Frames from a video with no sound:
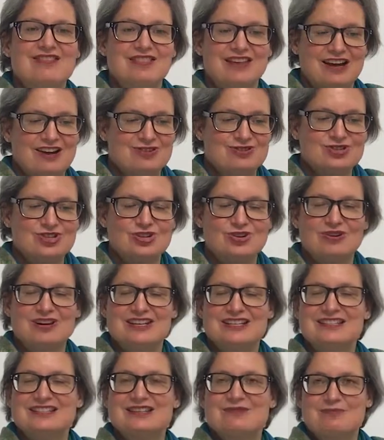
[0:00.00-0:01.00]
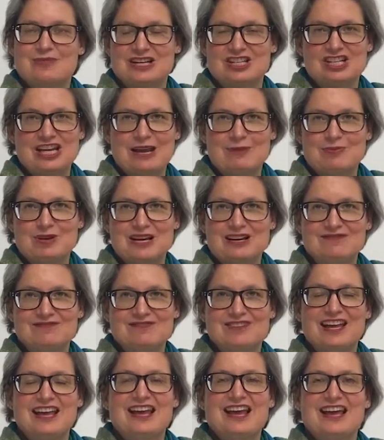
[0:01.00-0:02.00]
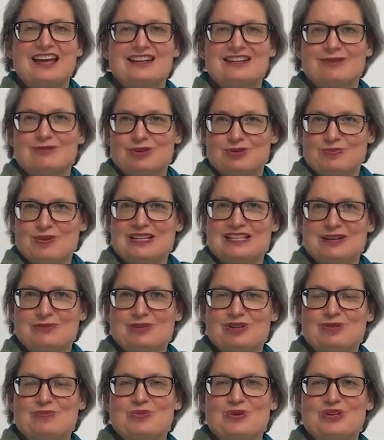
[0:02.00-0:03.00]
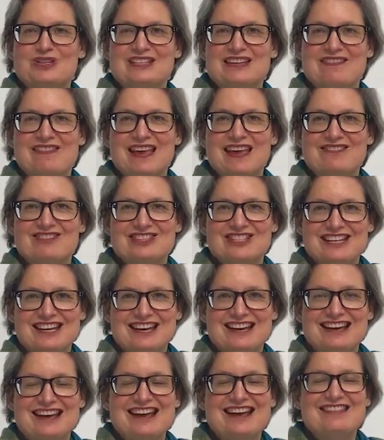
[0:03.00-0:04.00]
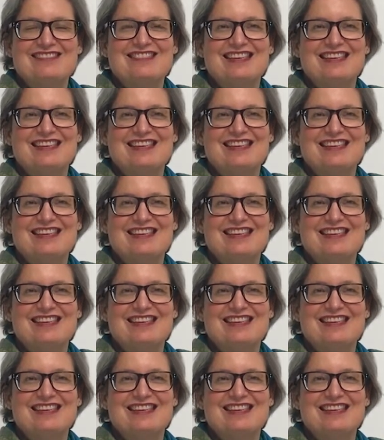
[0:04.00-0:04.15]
The culture is much happier. And I was meeting with a person the other day,